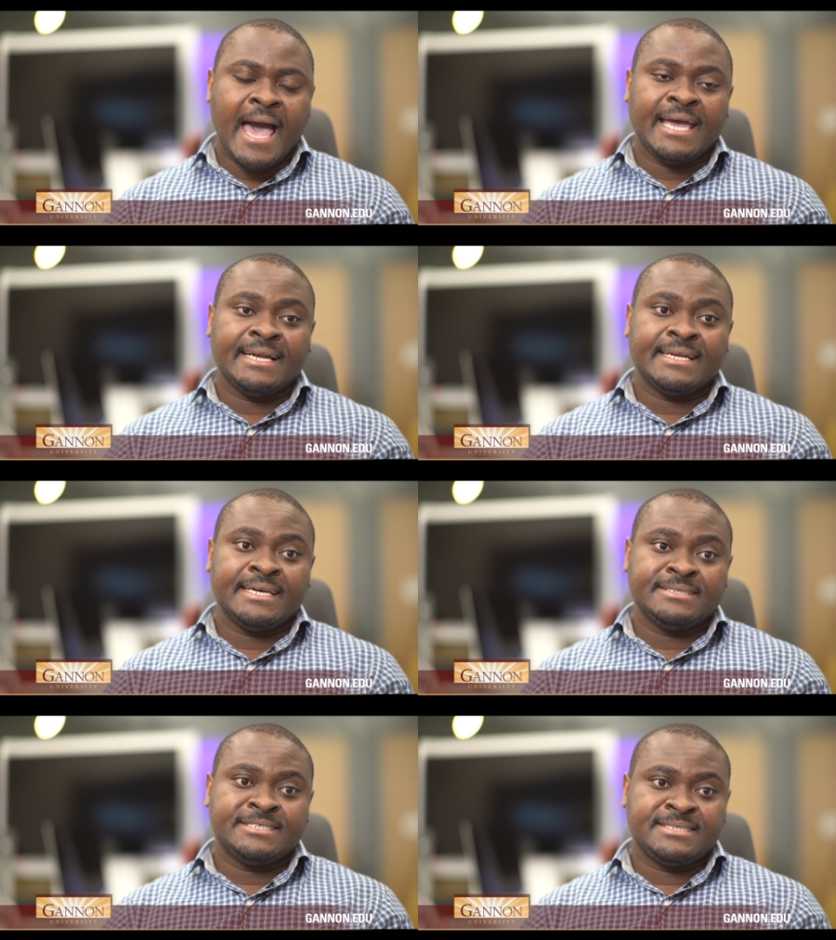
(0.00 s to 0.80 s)
I
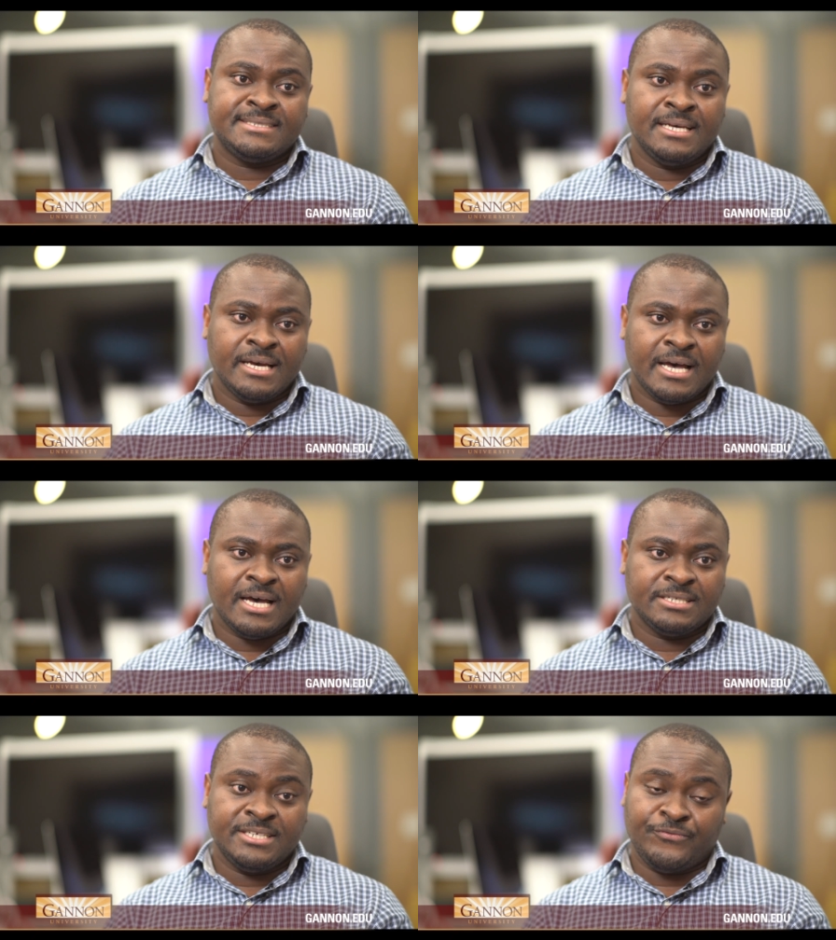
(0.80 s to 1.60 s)
led
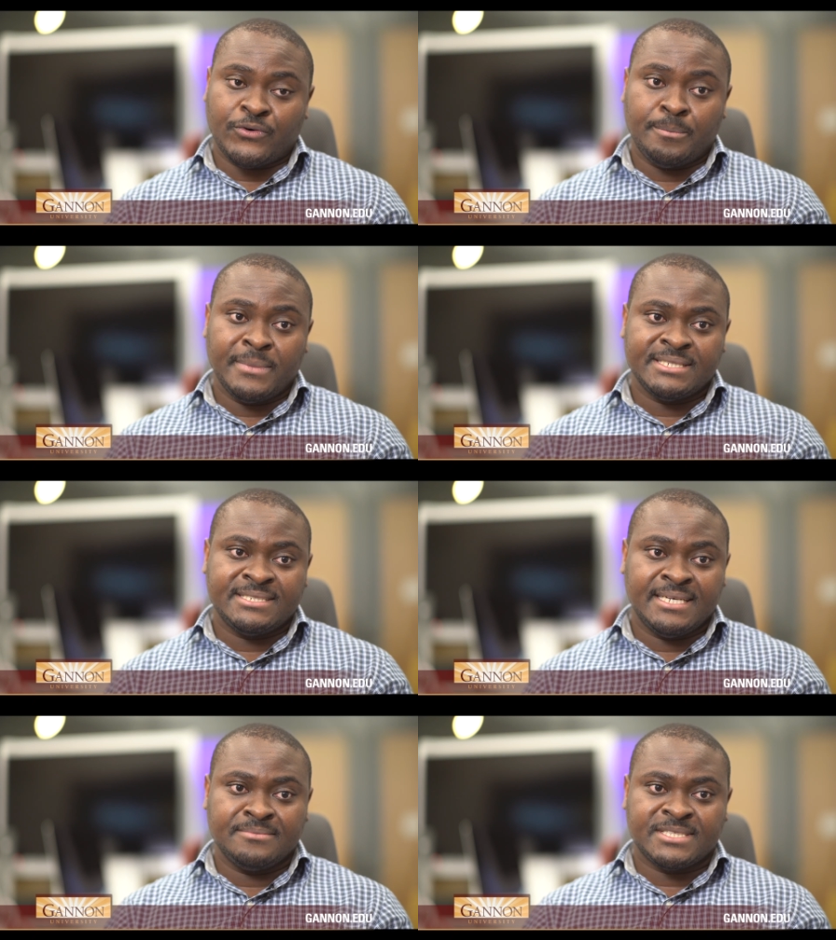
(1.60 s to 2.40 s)
uh,
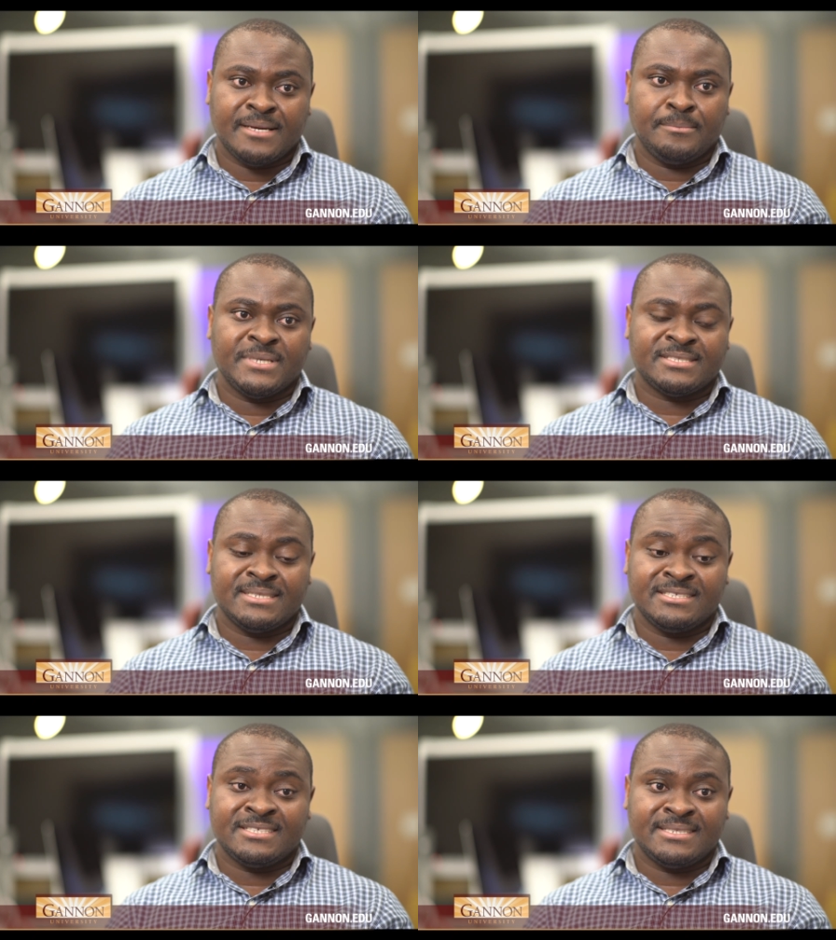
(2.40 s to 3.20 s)
development teams and
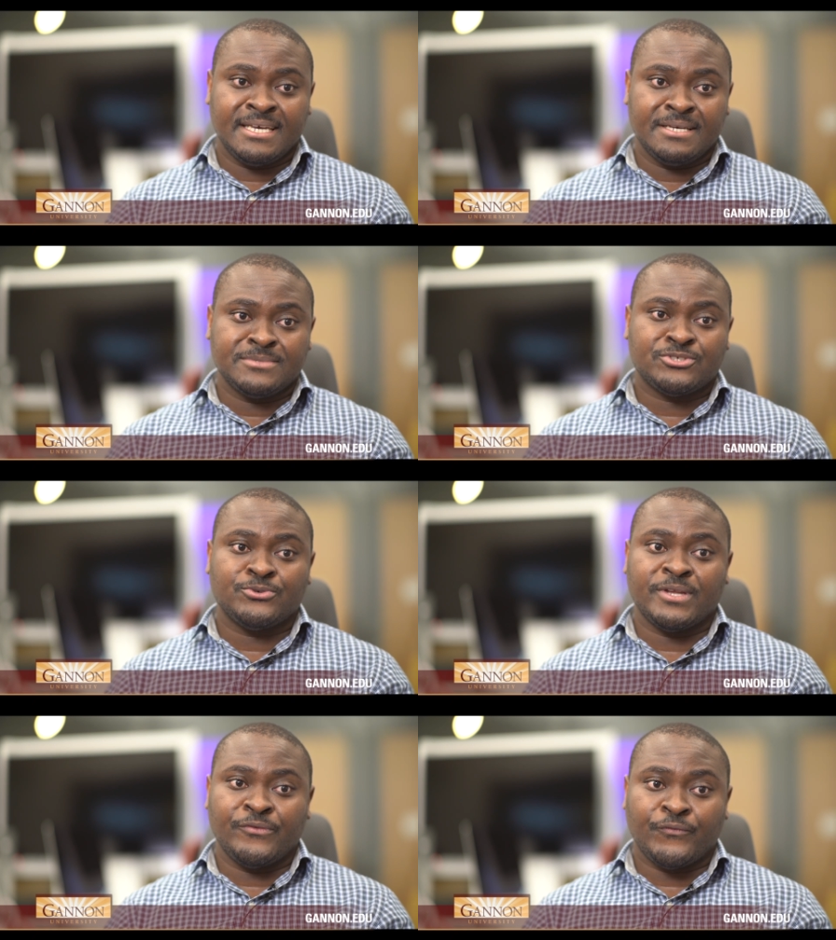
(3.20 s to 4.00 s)
business teams
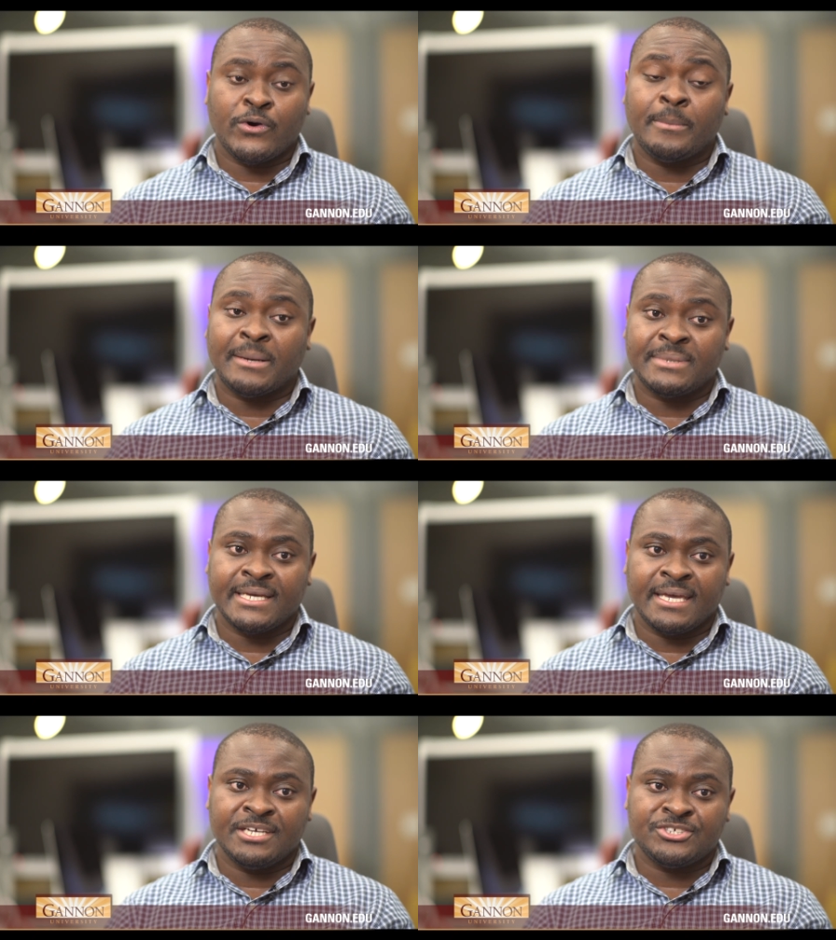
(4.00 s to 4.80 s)
to develop
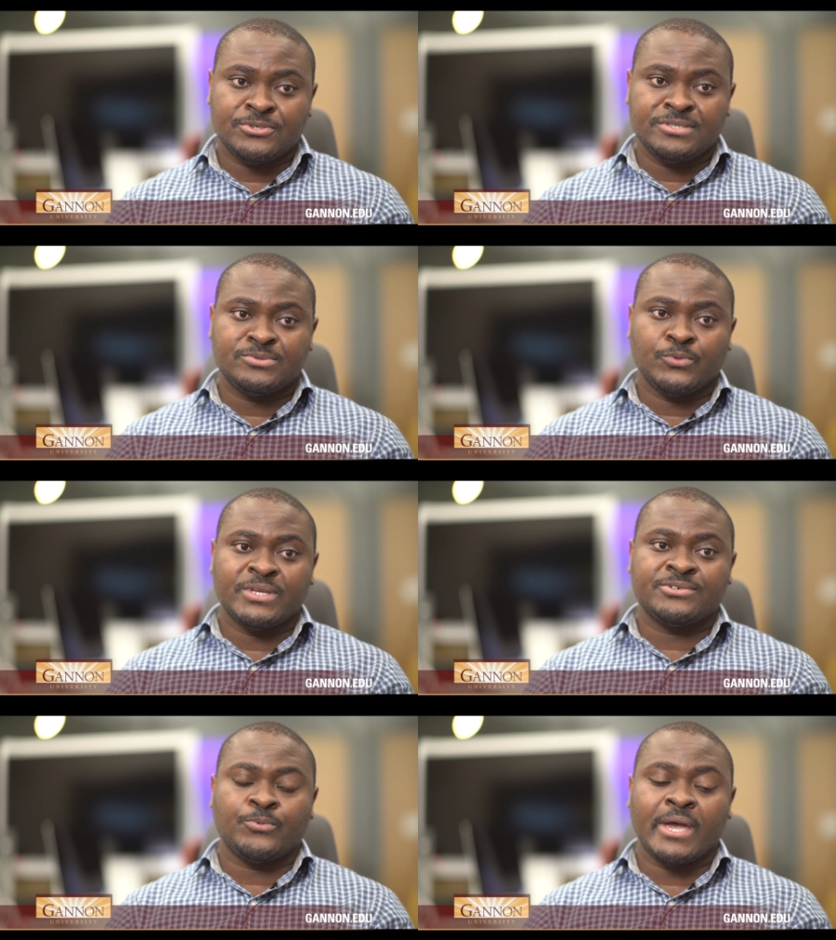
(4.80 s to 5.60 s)
applications
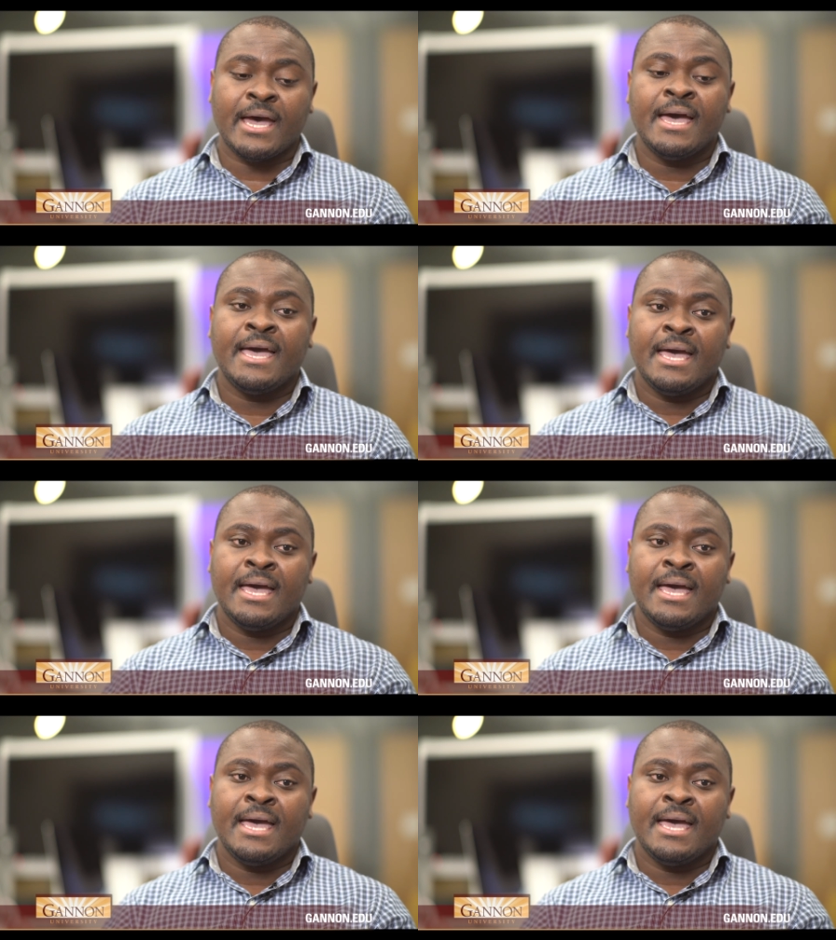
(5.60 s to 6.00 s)
which were